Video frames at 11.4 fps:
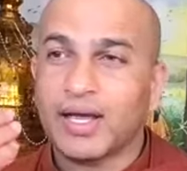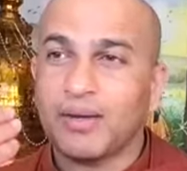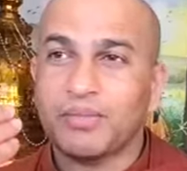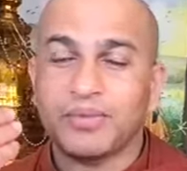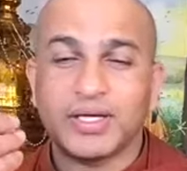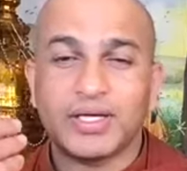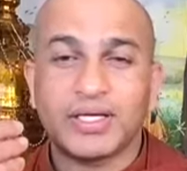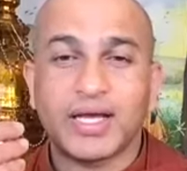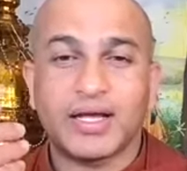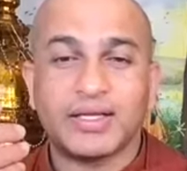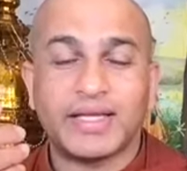happen it
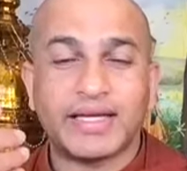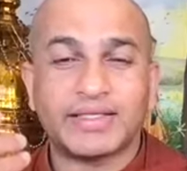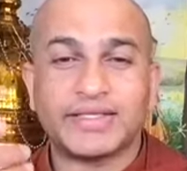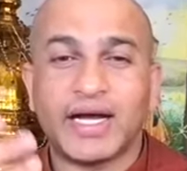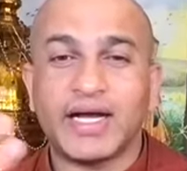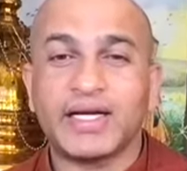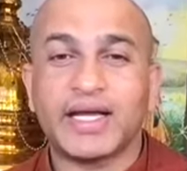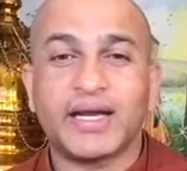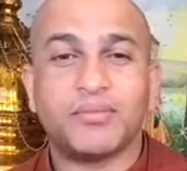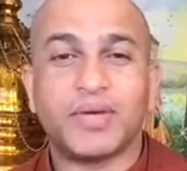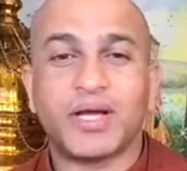can, that child
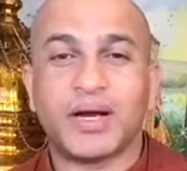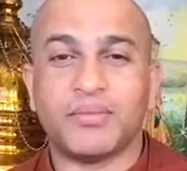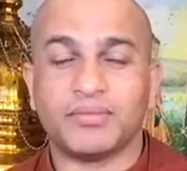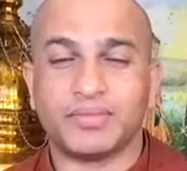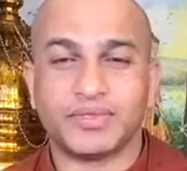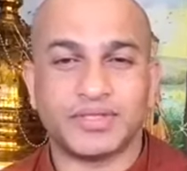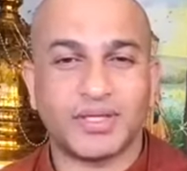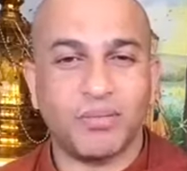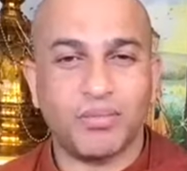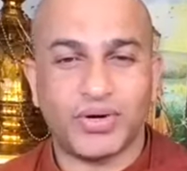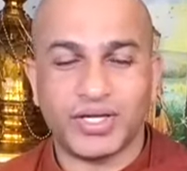can become
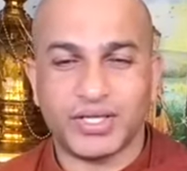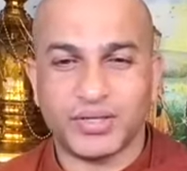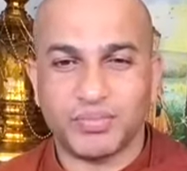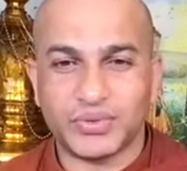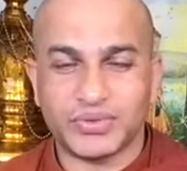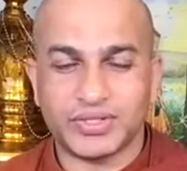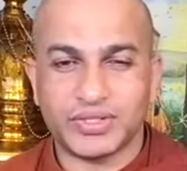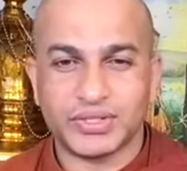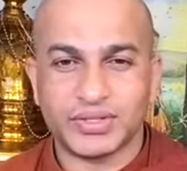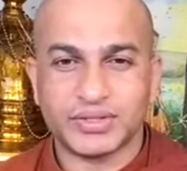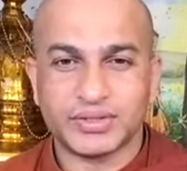somebody in the future
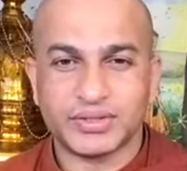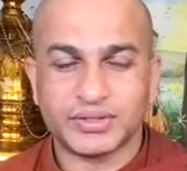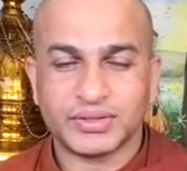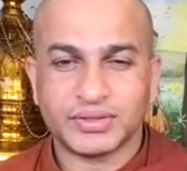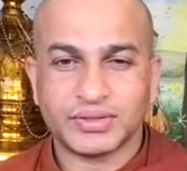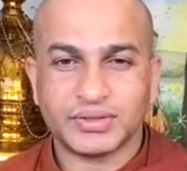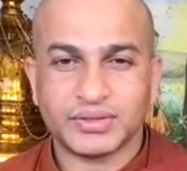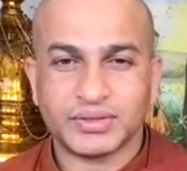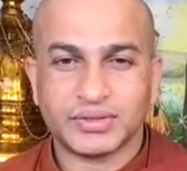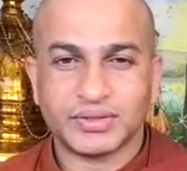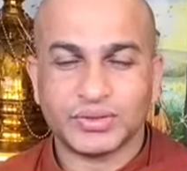
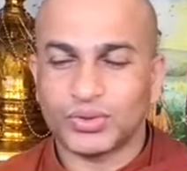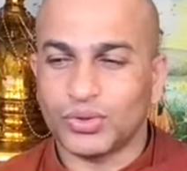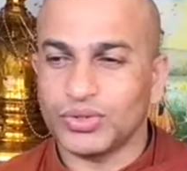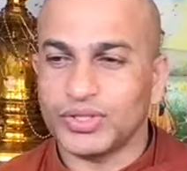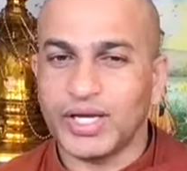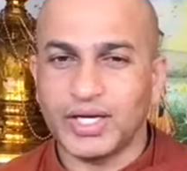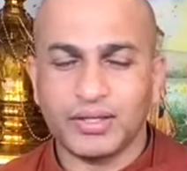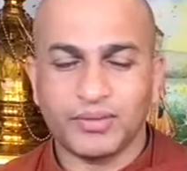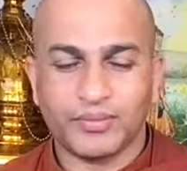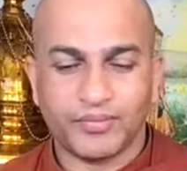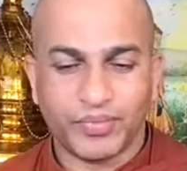so
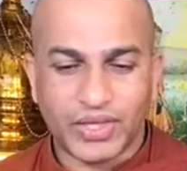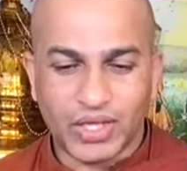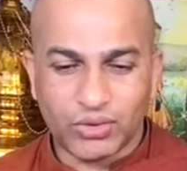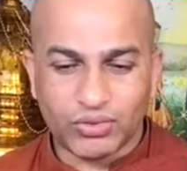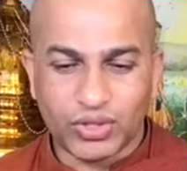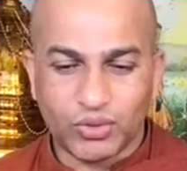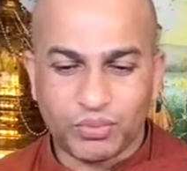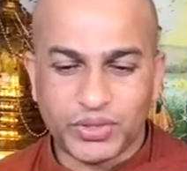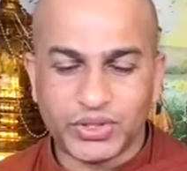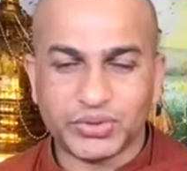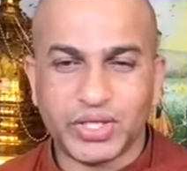then give the
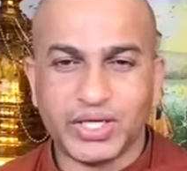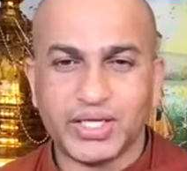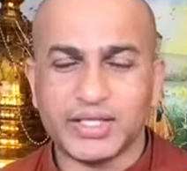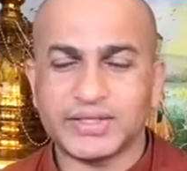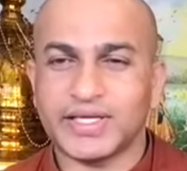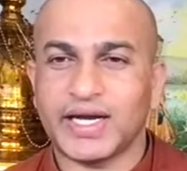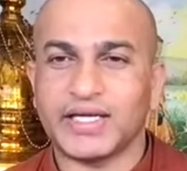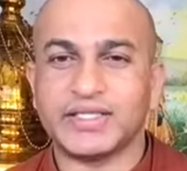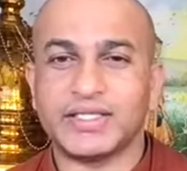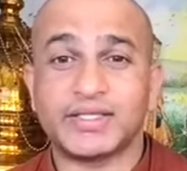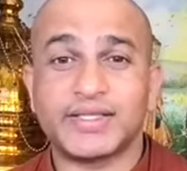opportunities
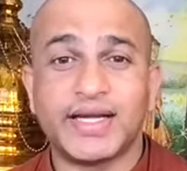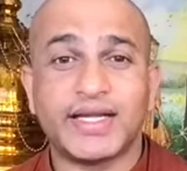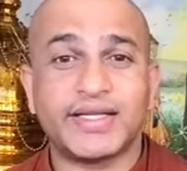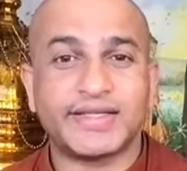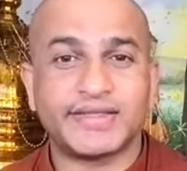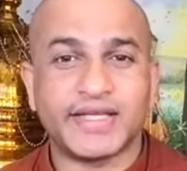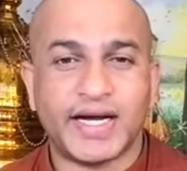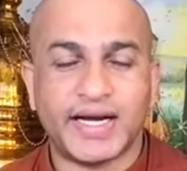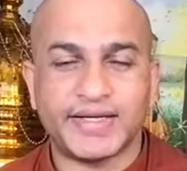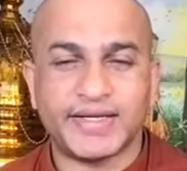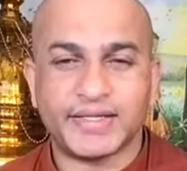and the, treat the
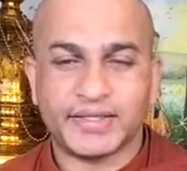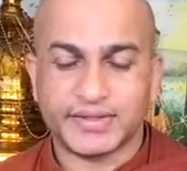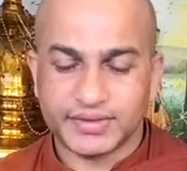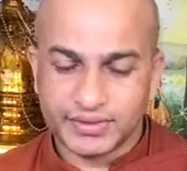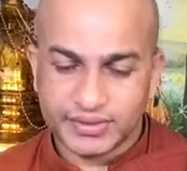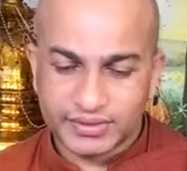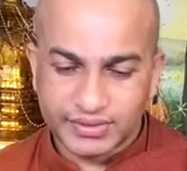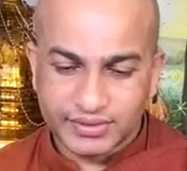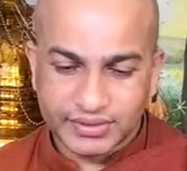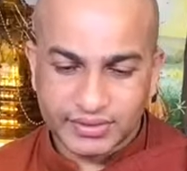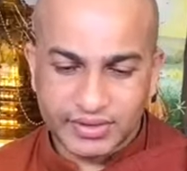child
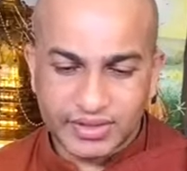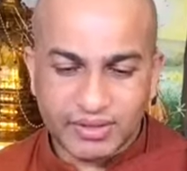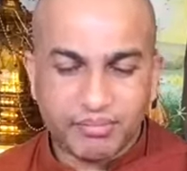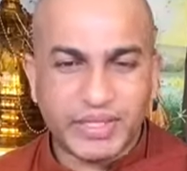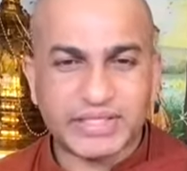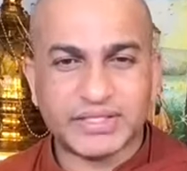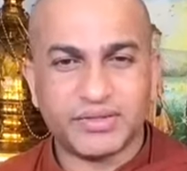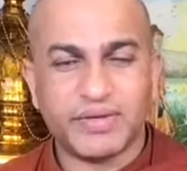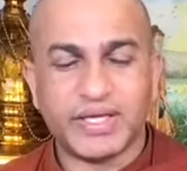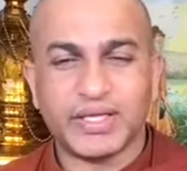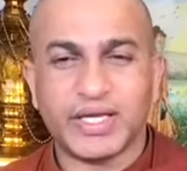the best
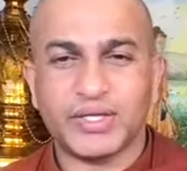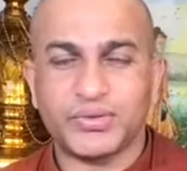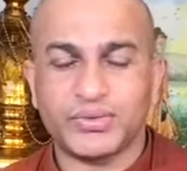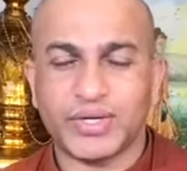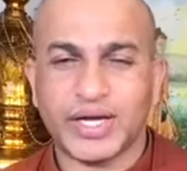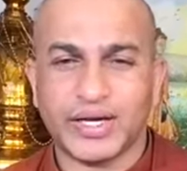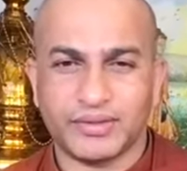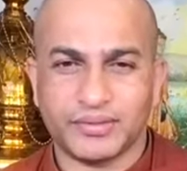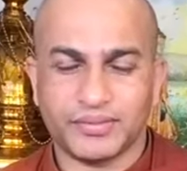way that you can